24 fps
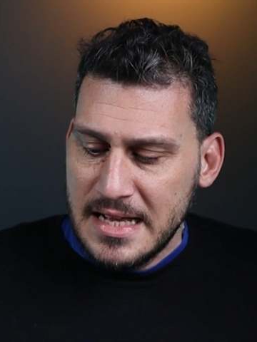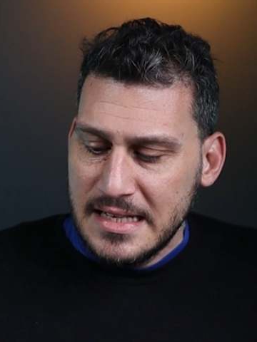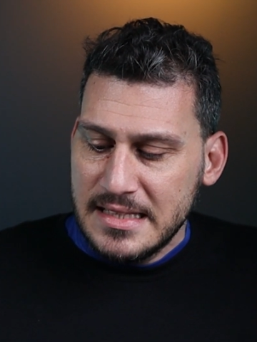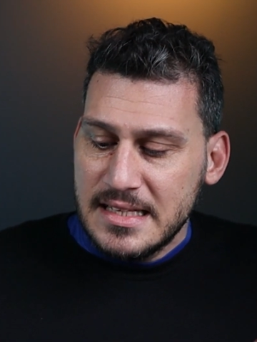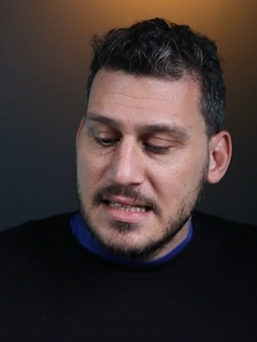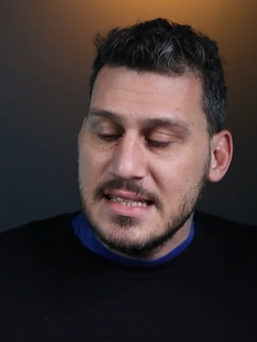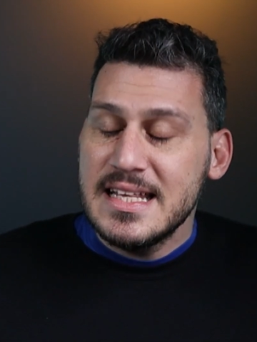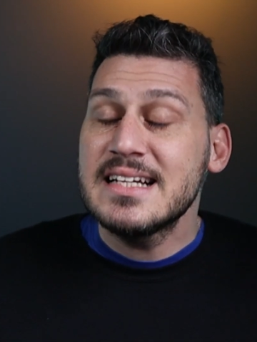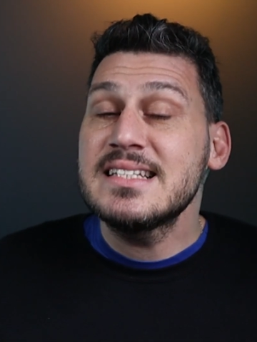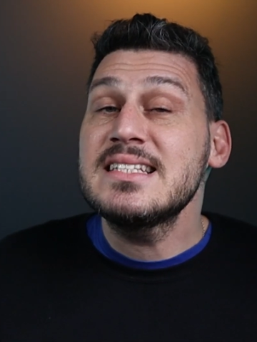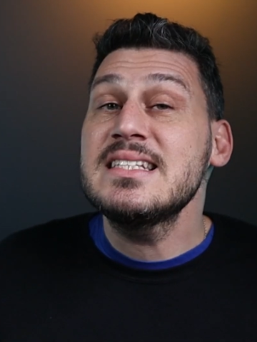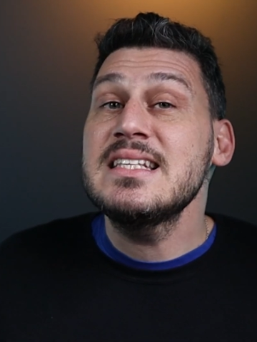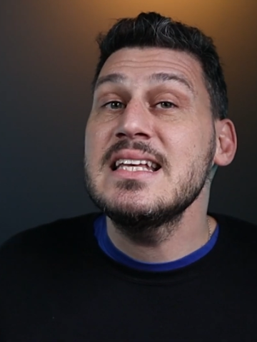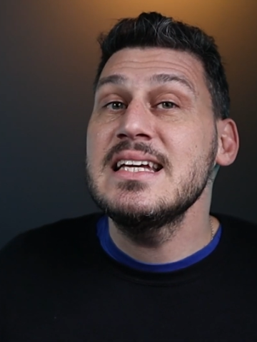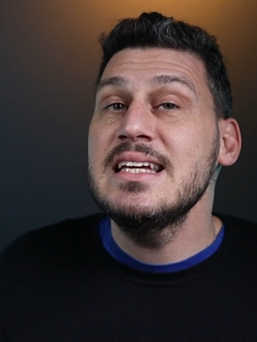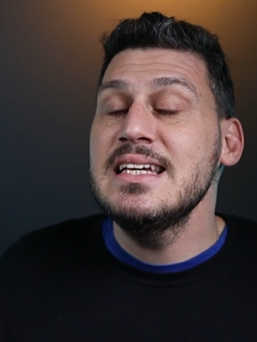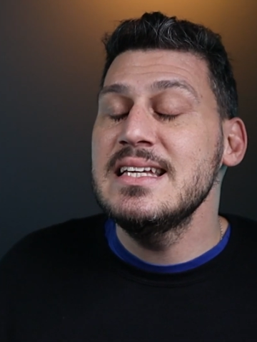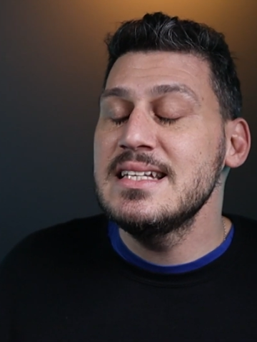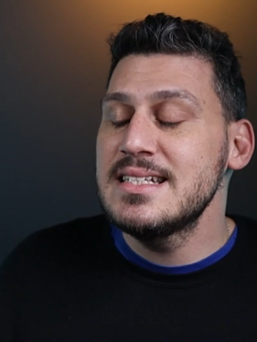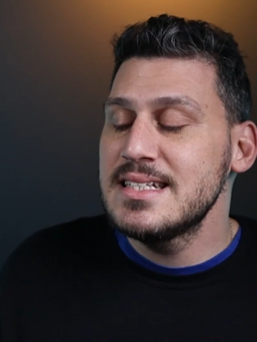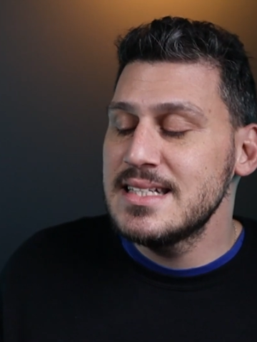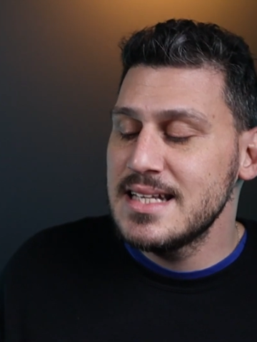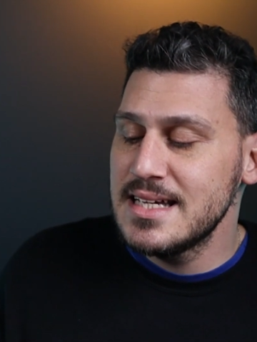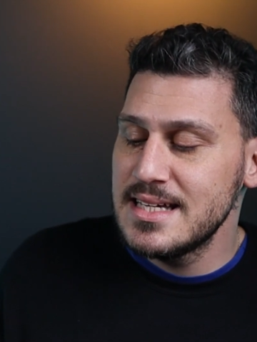The next thing
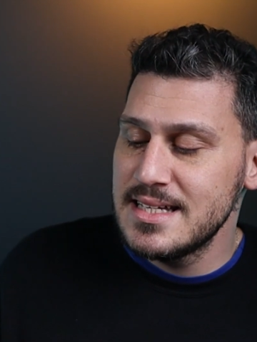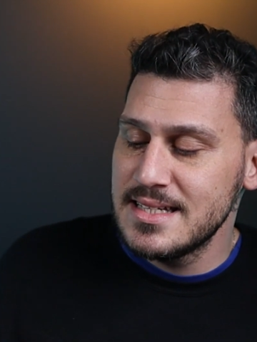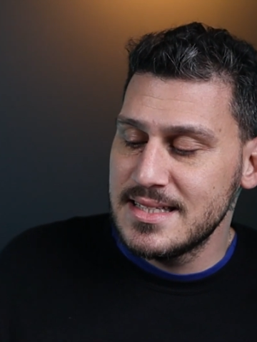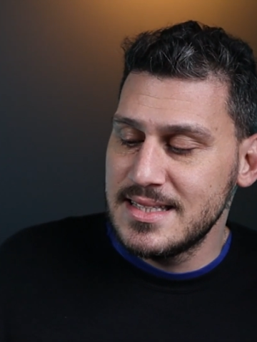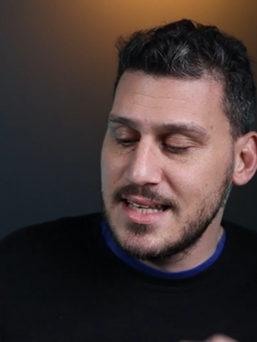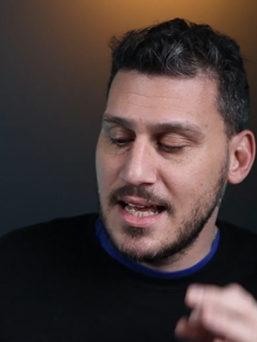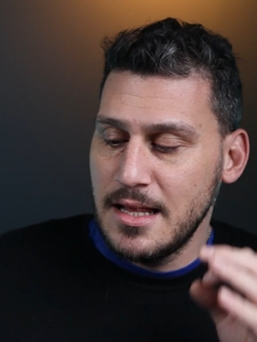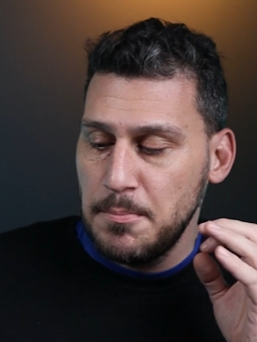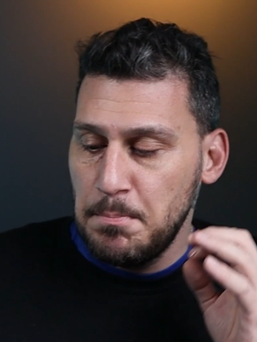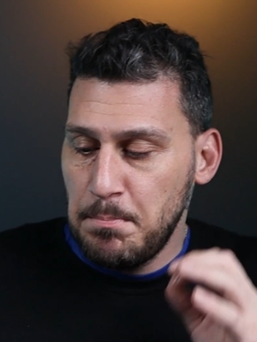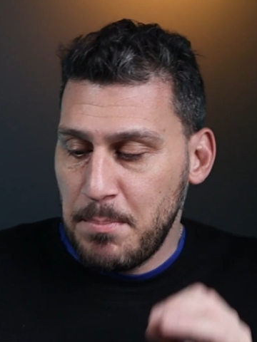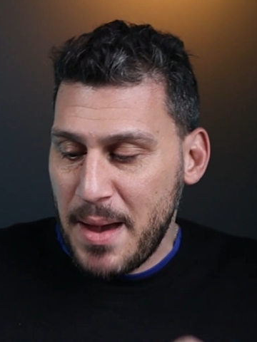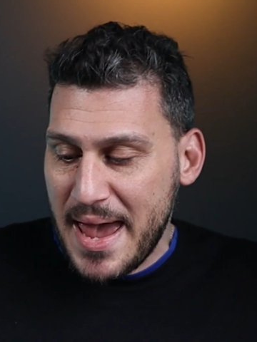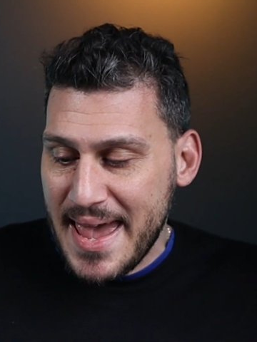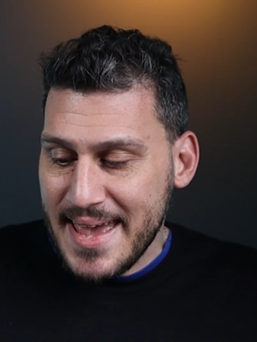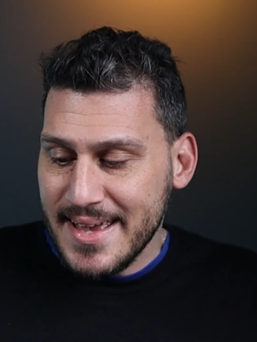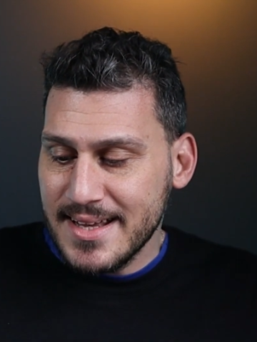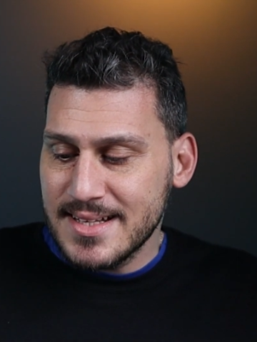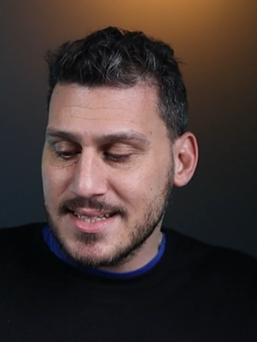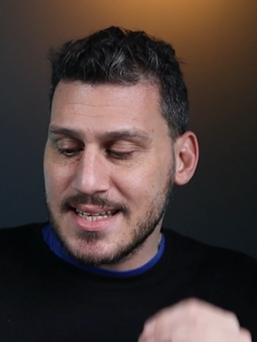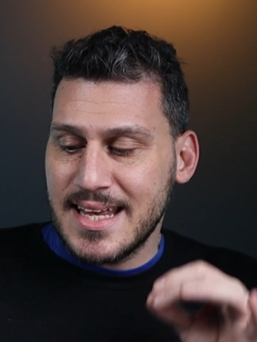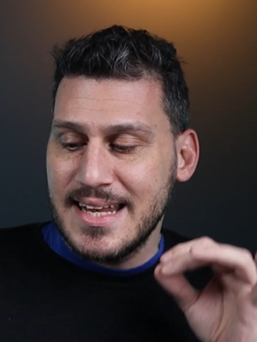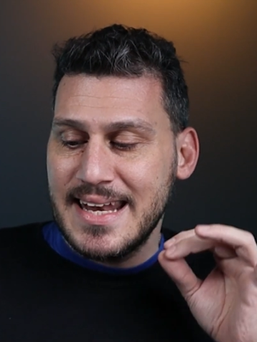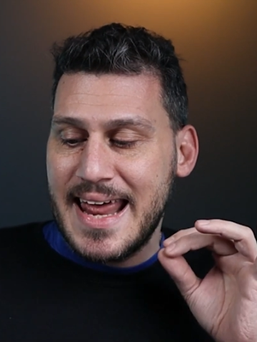he says that
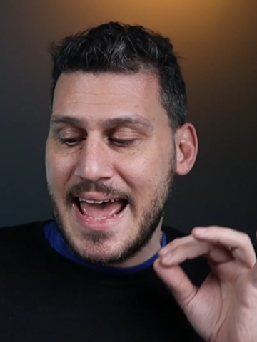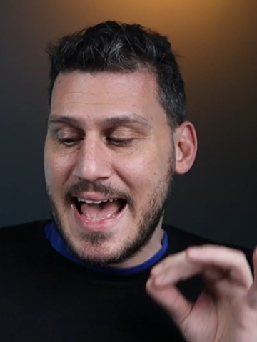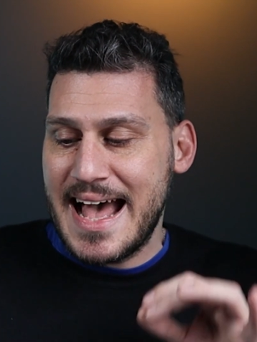banks and